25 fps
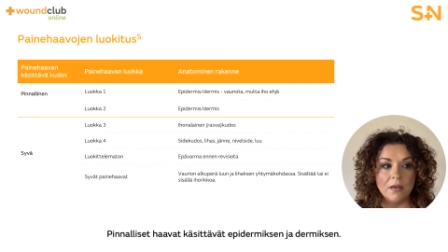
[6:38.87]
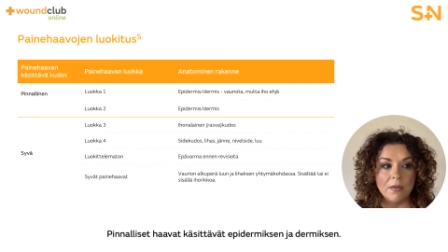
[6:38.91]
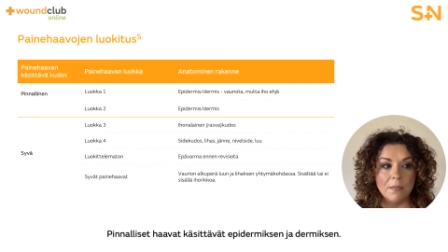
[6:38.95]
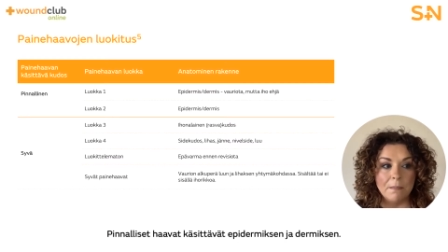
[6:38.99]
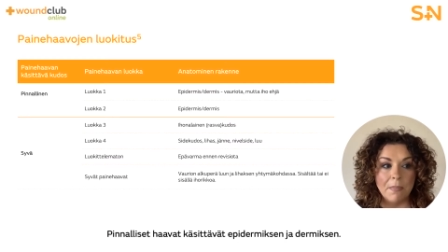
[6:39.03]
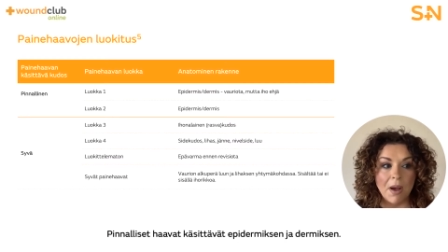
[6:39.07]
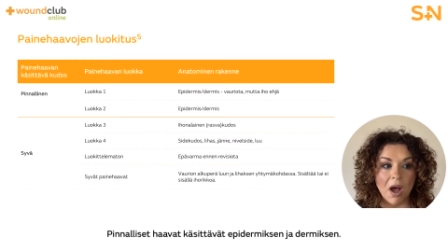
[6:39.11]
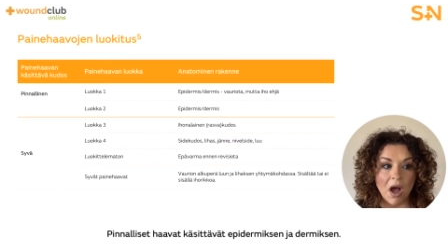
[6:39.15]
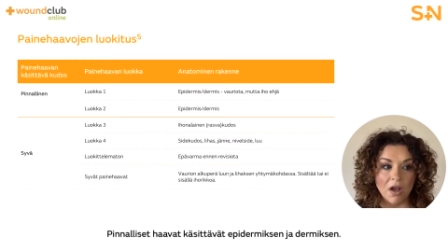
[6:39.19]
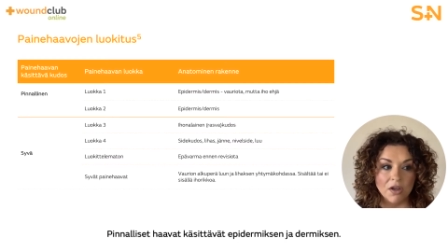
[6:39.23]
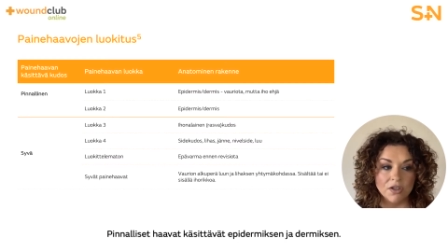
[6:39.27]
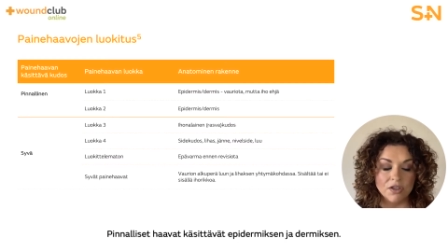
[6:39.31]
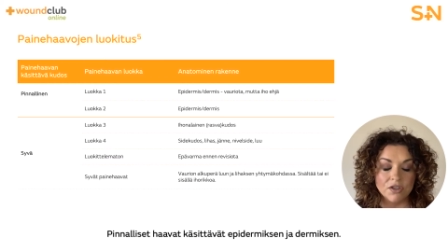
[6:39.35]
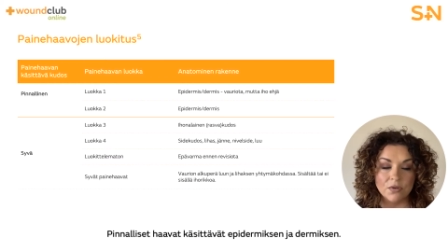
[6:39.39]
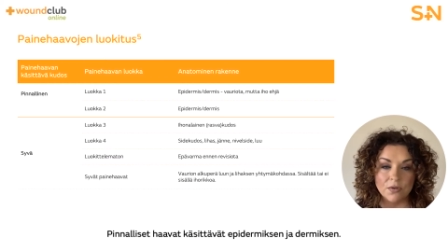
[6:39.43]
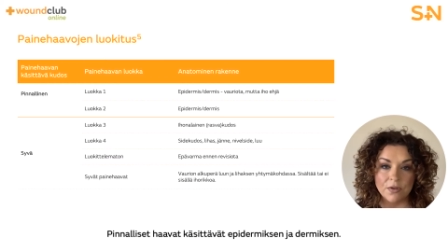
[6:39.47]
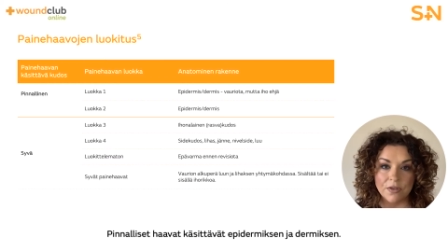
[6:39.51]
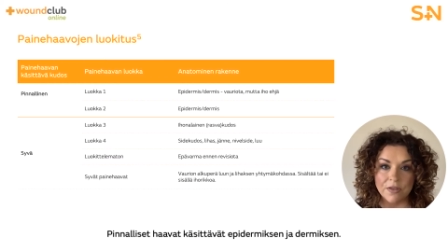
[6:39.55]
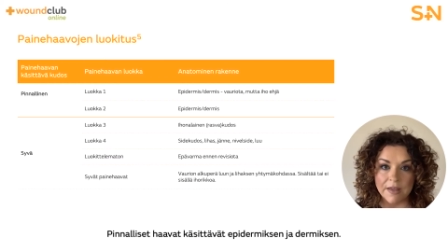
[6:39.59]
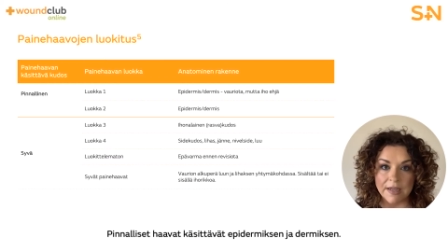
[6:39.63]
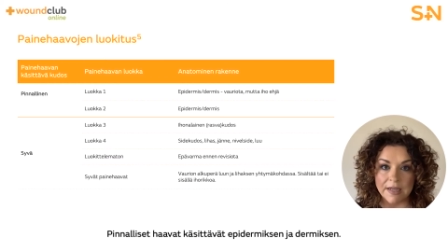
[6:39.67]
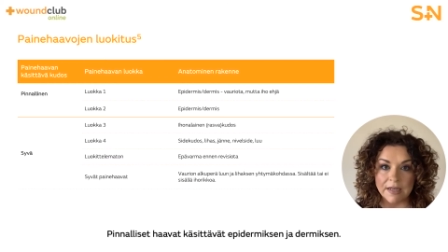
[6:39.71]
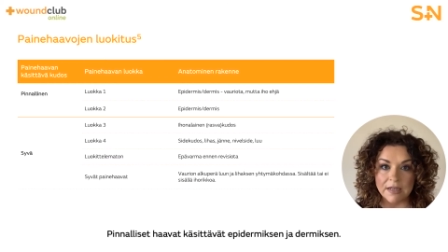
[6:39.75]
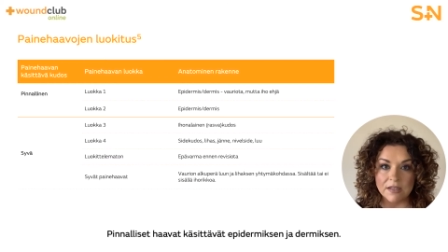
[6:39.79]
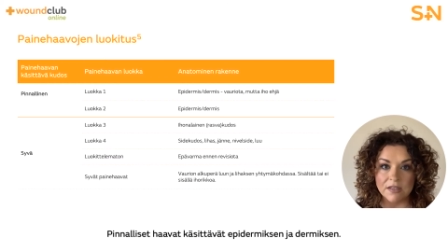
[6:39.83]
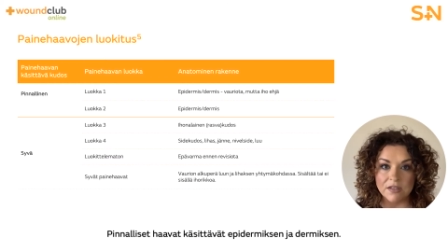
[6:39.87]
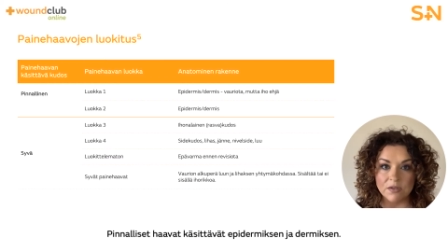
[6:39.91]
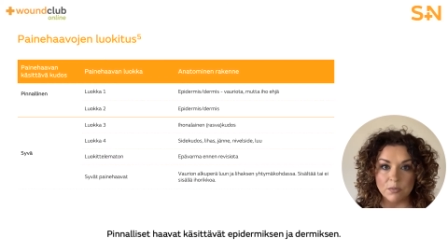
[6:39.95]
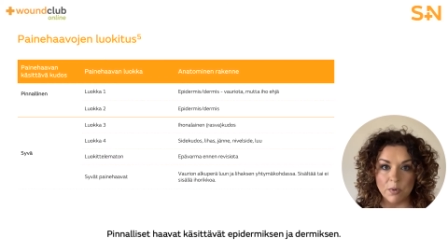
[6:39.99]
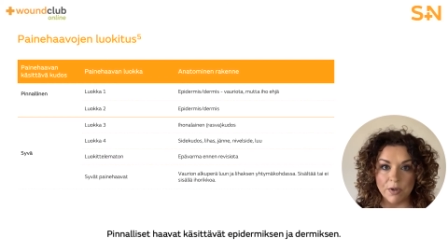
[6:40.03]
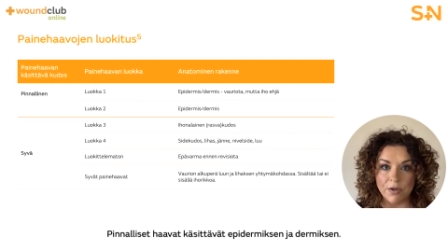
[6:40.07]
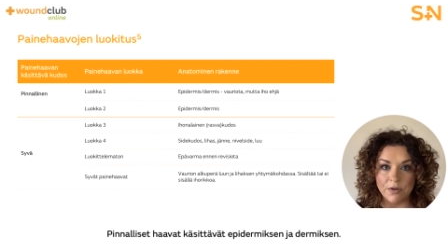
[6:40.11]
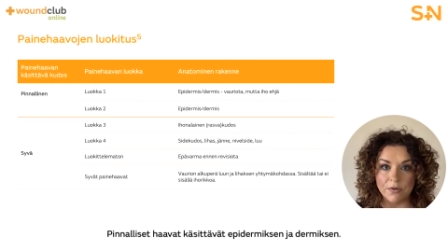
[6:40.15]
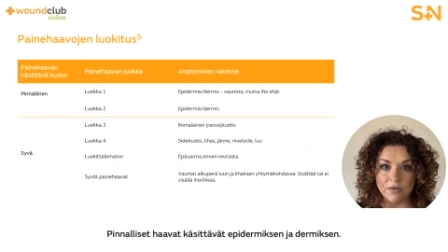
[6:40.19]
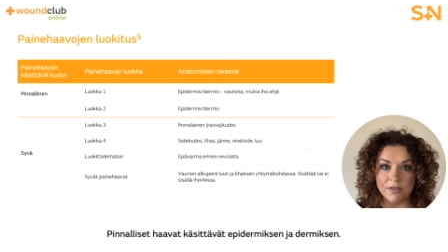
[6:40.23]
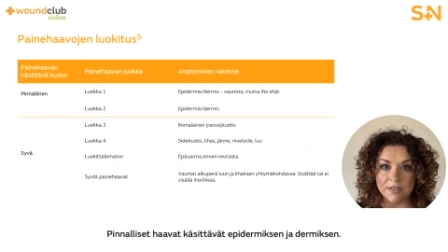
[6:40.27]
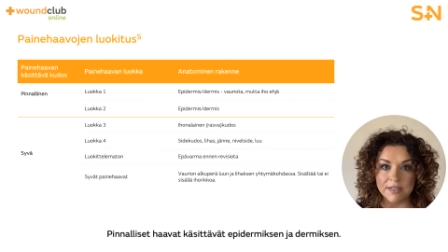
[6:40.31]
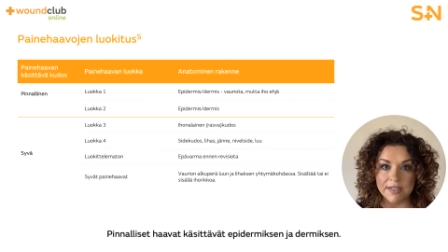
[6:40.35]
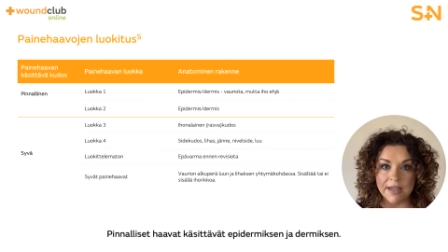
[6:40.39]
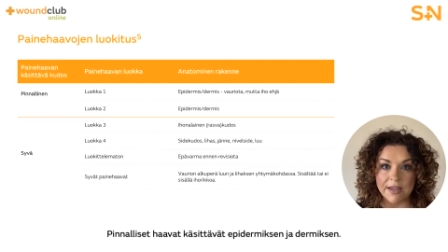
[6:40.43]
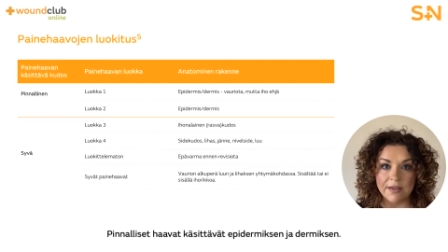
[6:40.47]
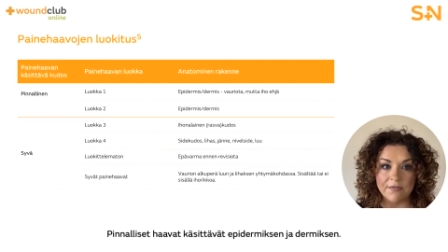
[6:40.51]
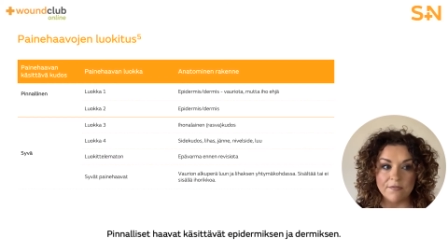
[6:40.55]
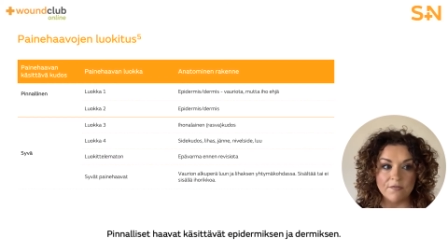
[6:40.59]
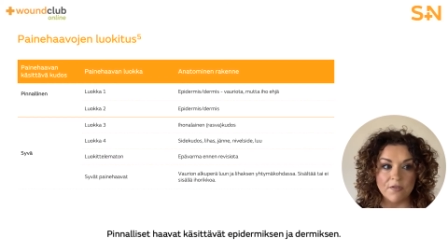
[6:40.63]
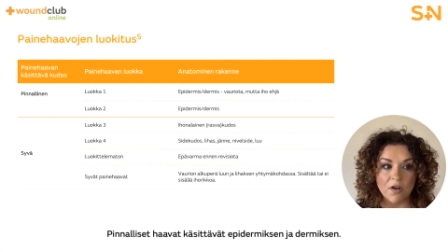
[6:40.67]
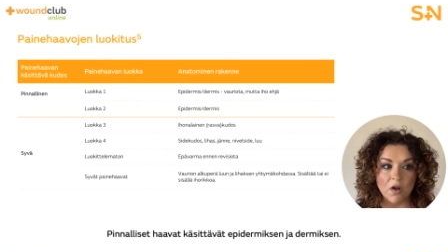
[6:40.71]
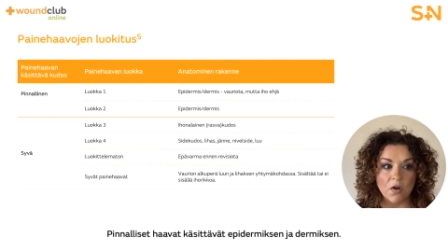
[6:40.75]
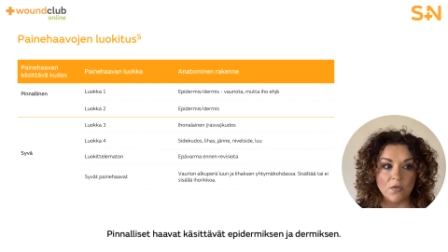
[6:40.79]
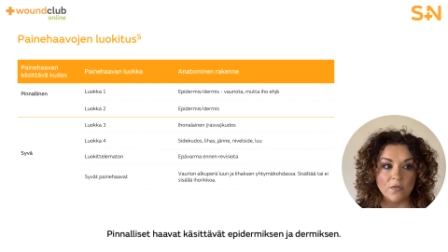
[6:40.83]
Partial thickness wounds
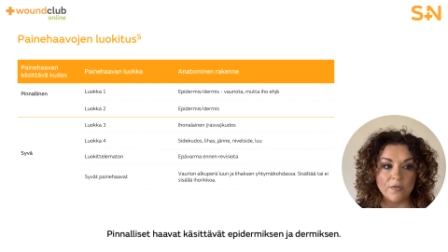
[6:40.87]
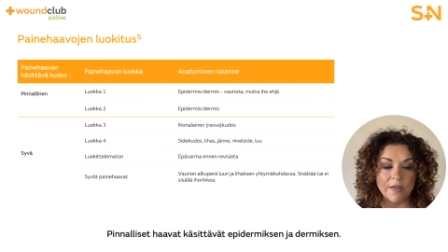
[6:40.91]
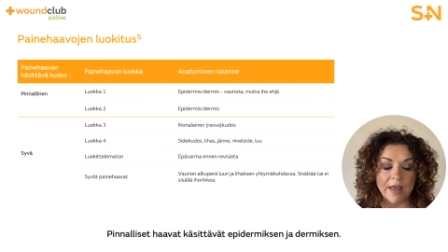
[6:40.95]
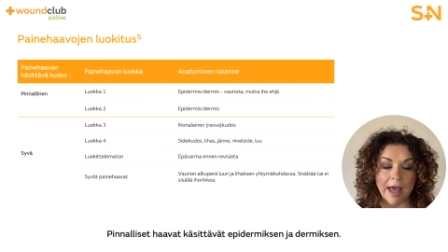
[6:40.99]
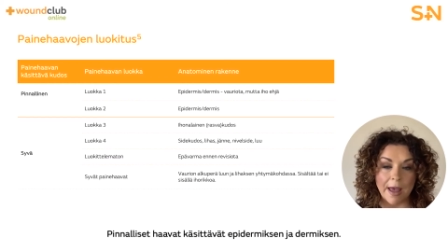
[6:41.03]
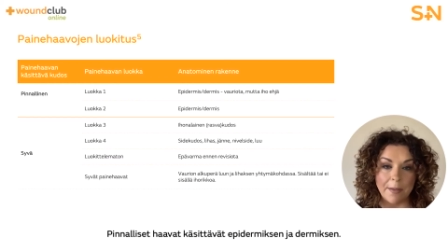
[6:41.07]
involve the